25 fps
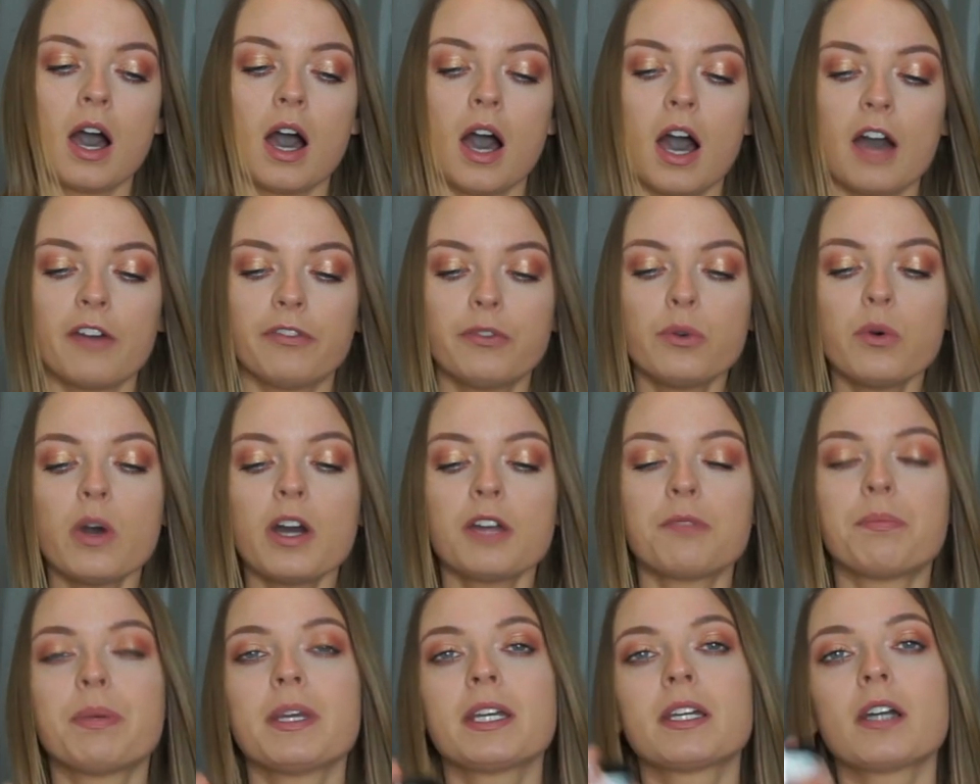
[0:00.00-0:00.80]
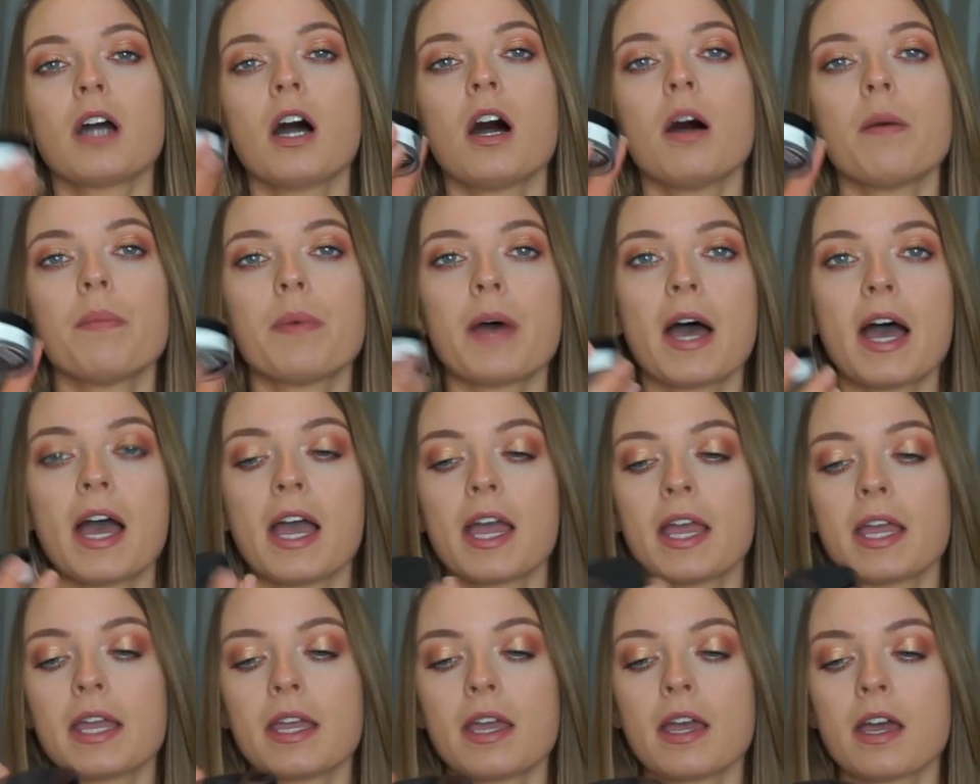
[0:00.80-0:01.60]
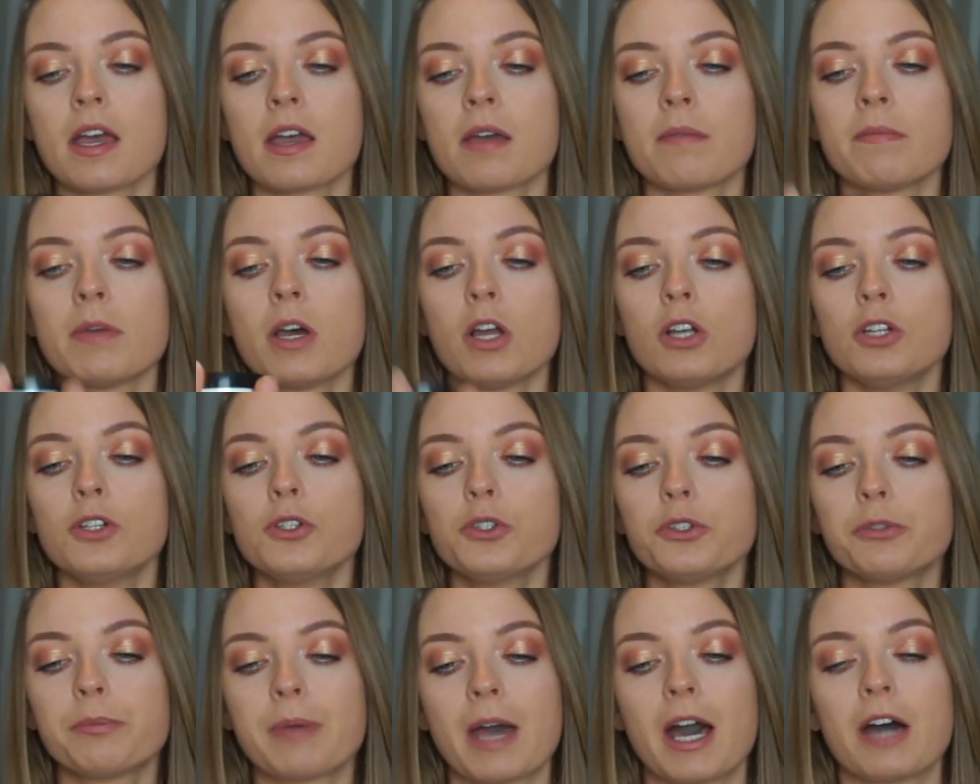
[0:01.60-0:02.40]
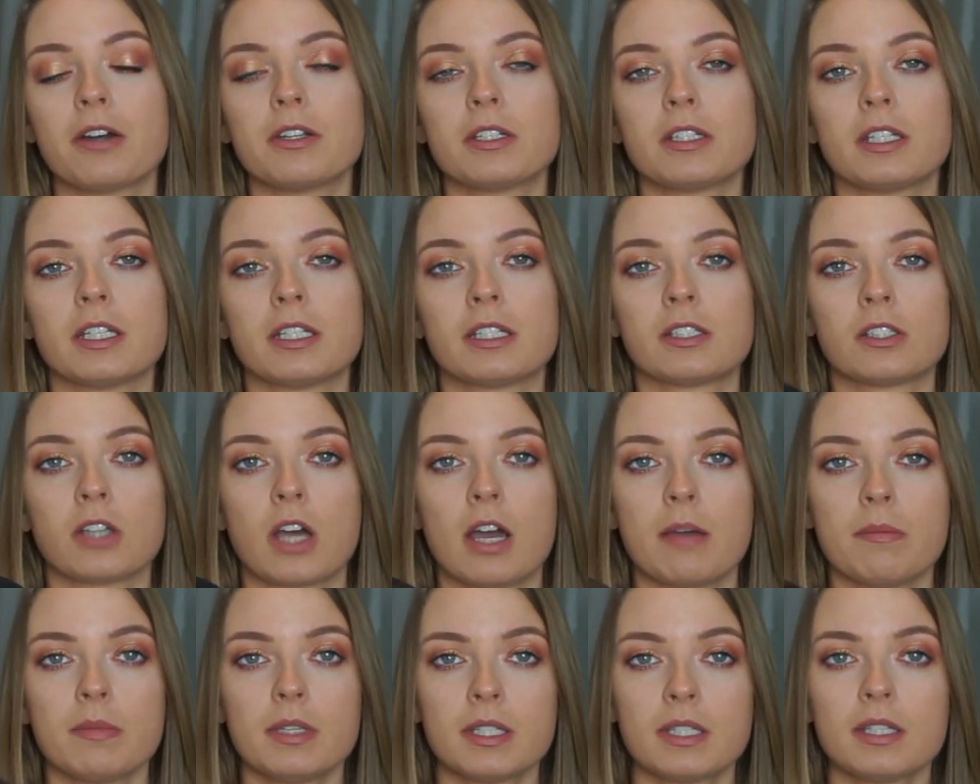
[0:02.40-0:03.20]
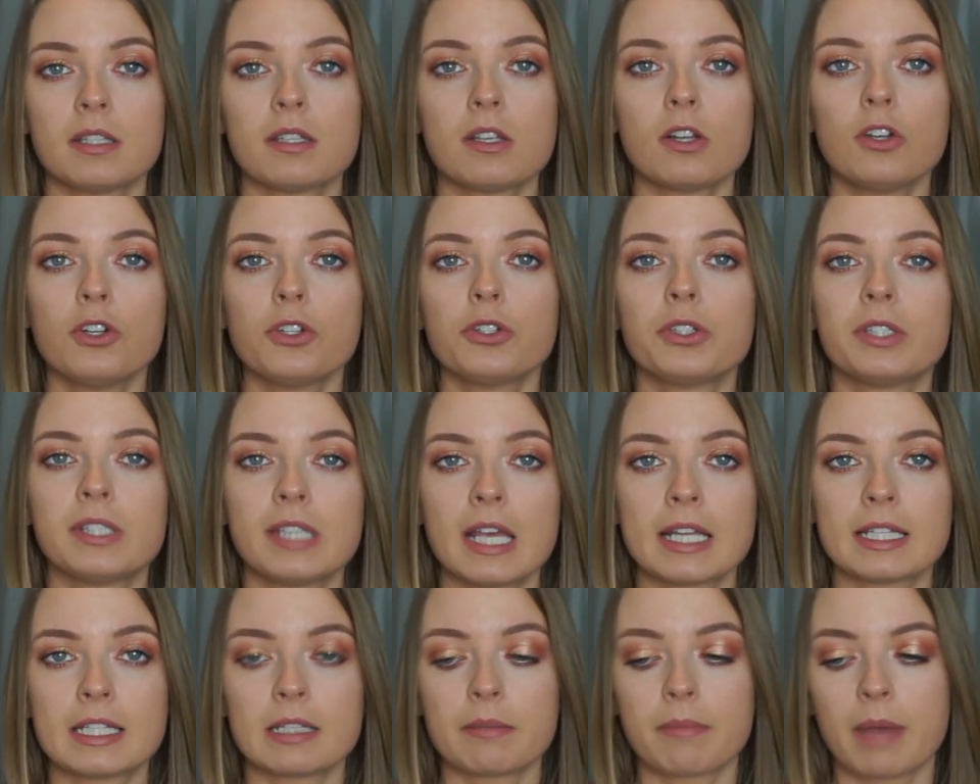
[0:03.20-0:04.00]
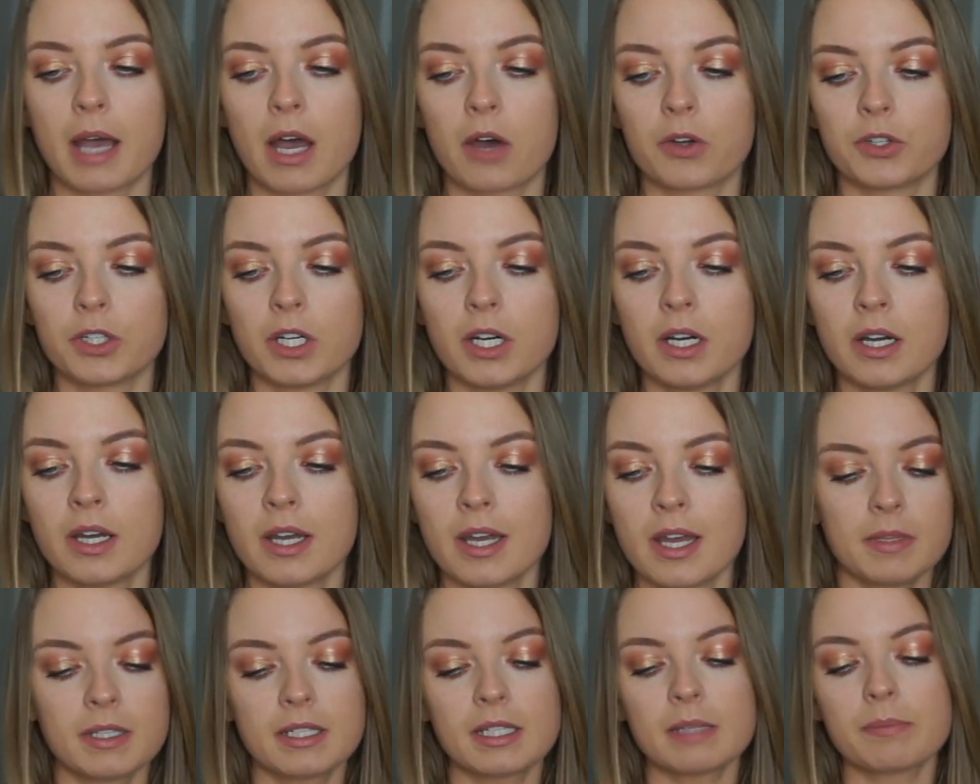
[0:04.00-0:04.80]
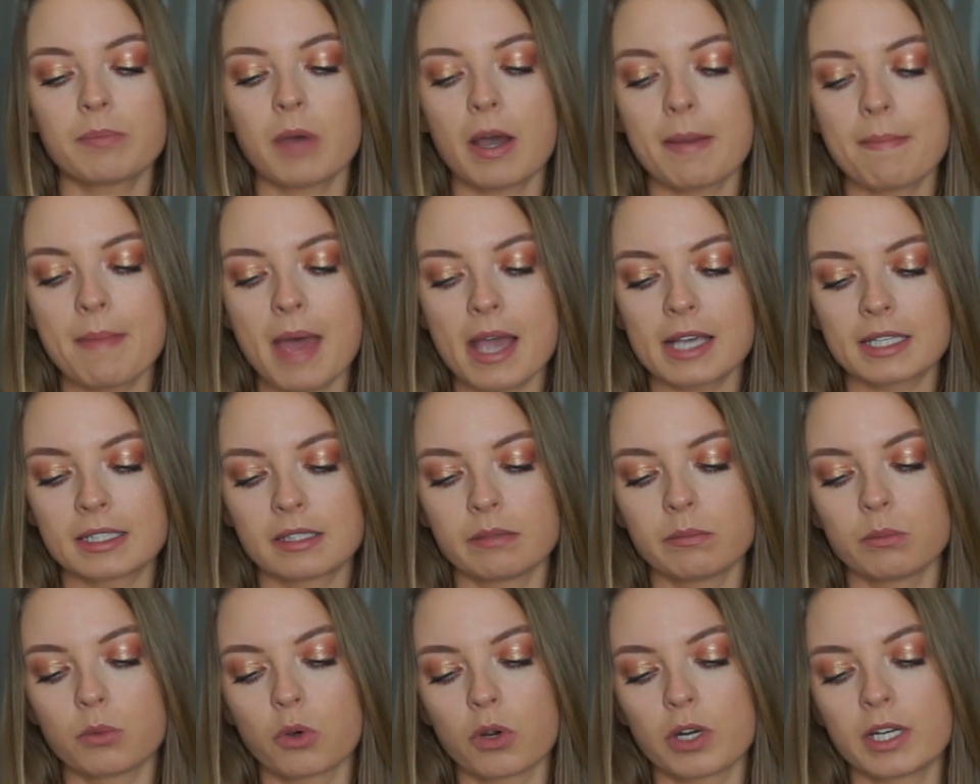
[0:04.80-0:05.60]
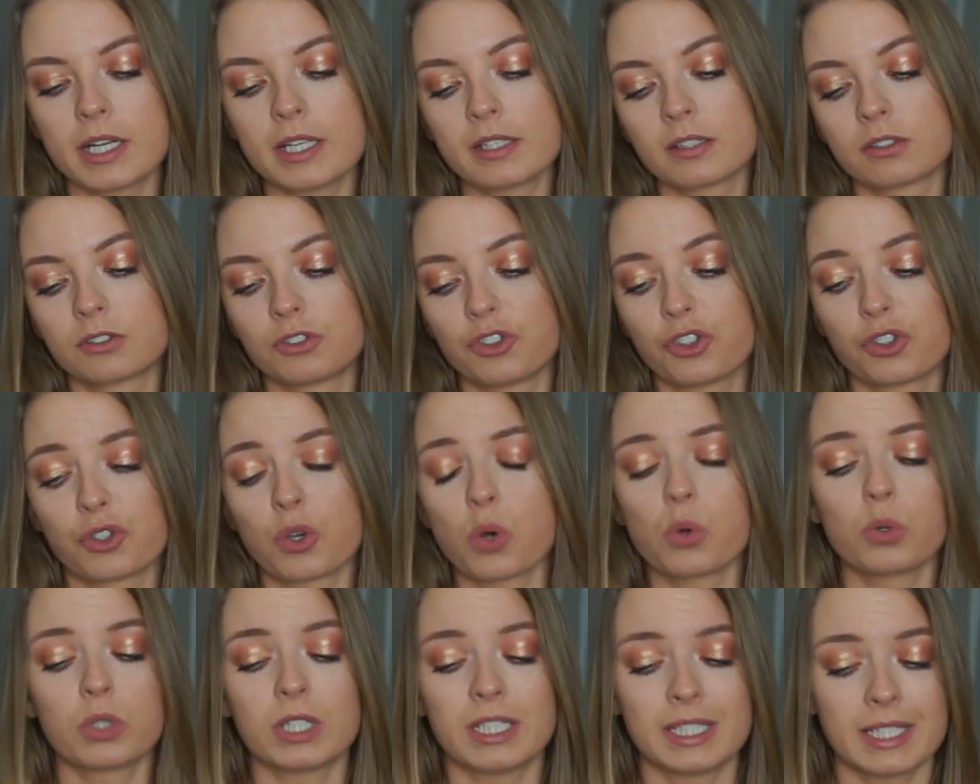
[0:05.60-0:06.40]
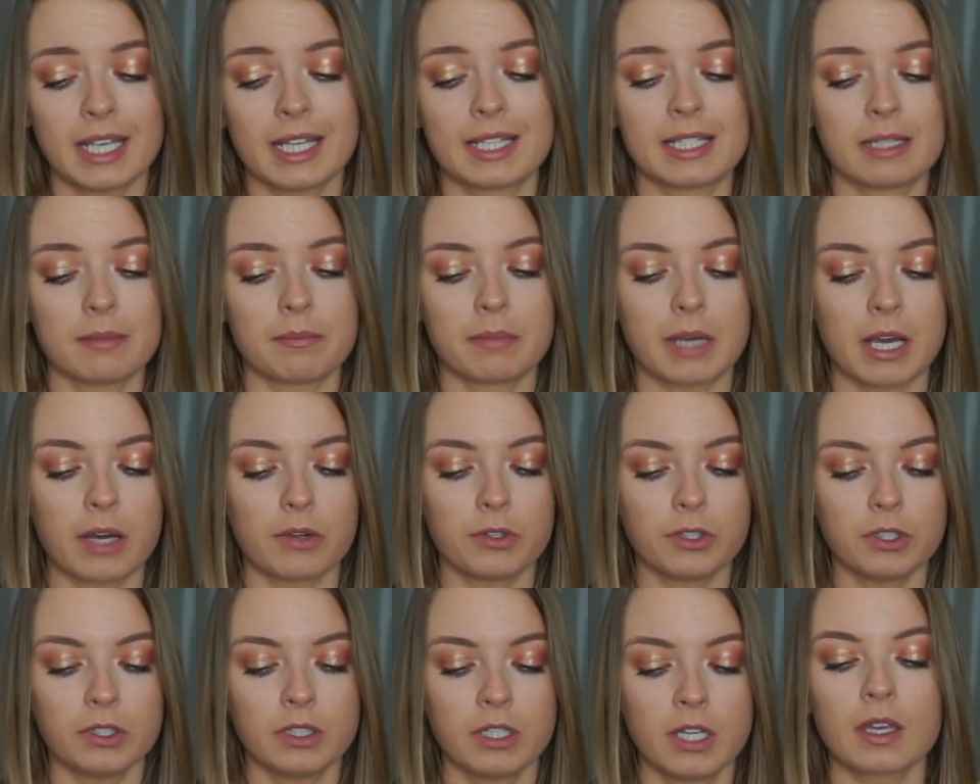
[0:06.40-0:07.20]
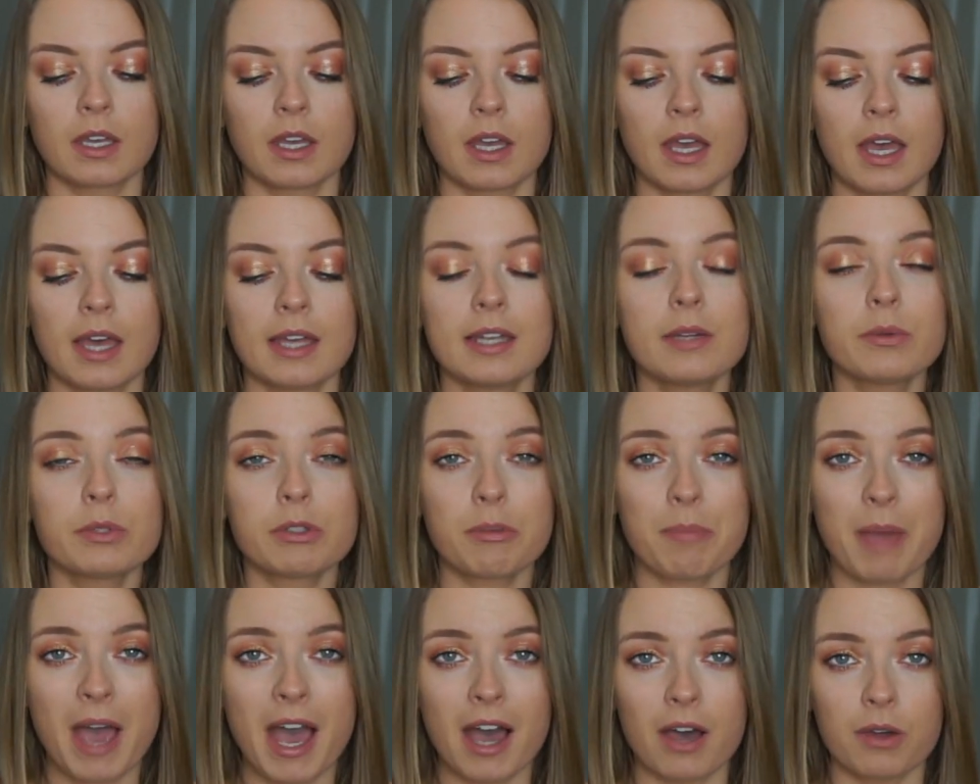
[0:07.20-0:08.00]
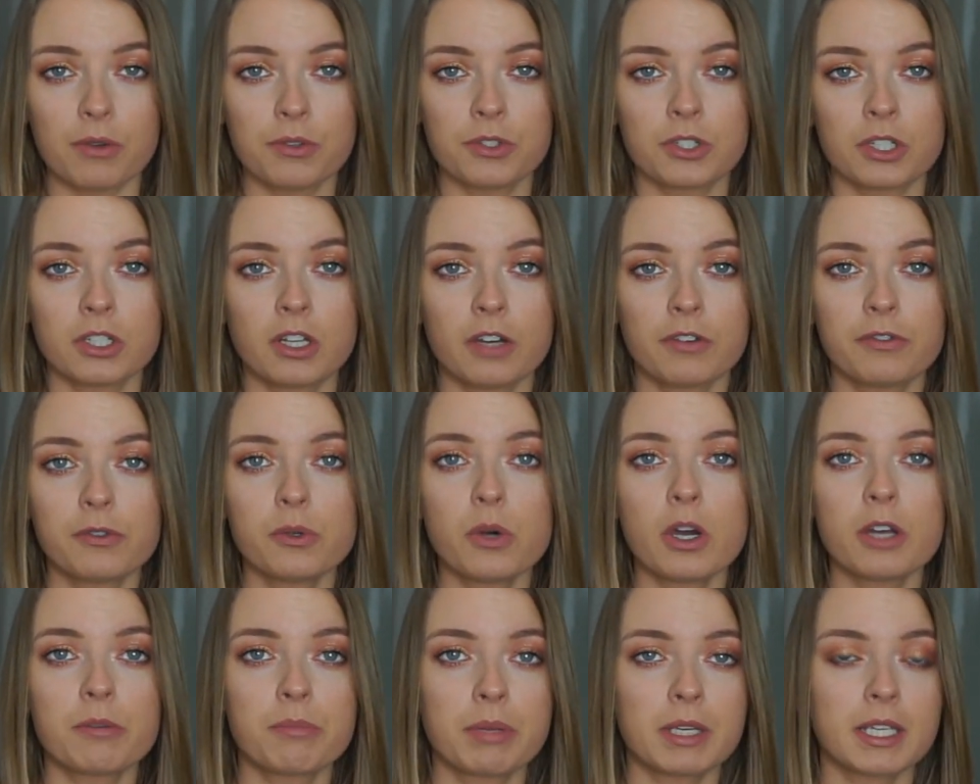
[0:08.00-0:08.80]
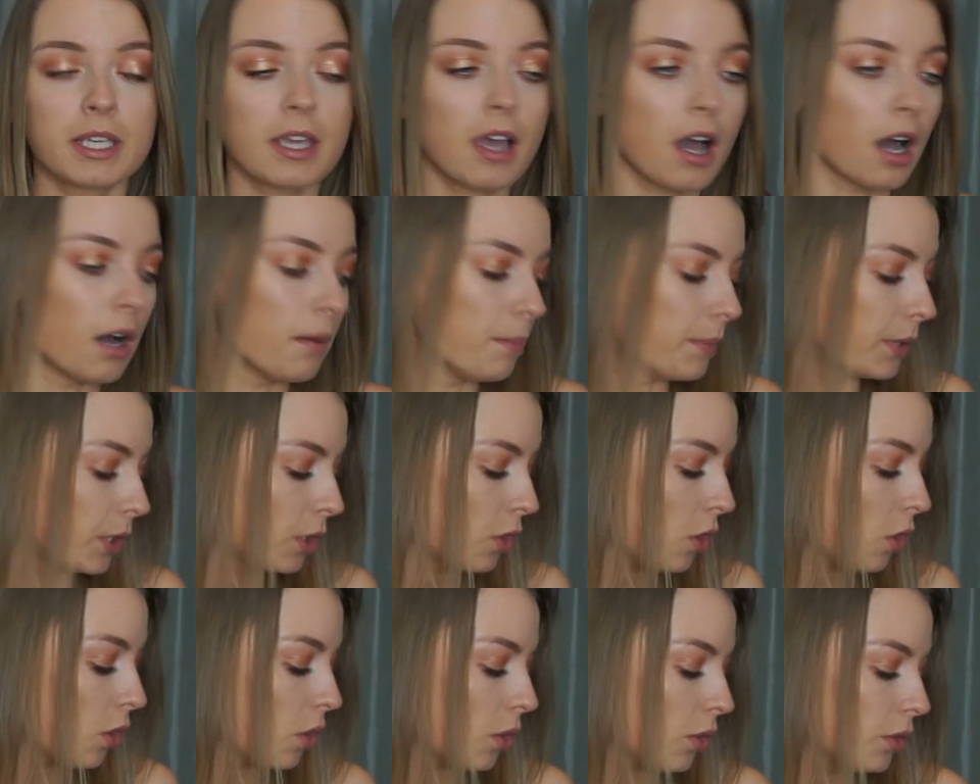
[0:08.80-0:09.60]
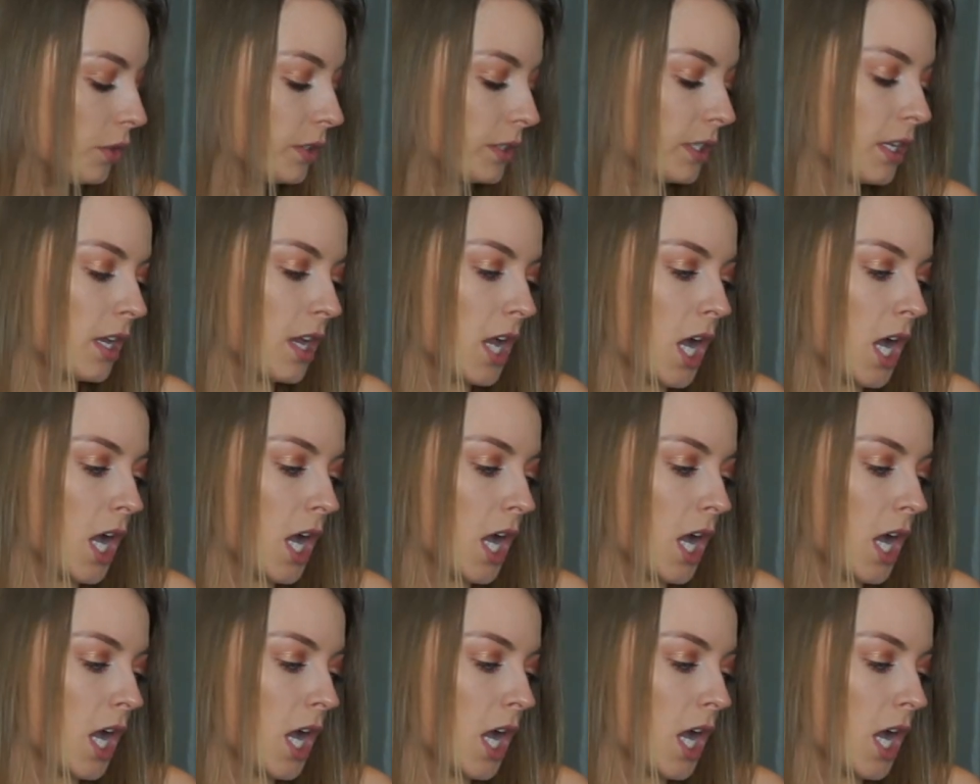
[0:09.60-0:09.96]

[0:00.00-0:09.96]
I thought I'd pick up a loose powder this time. This is a loose setting powder. This is by Max and More and it's just called setting powder. And it was £1 and I thought I'd pick it up because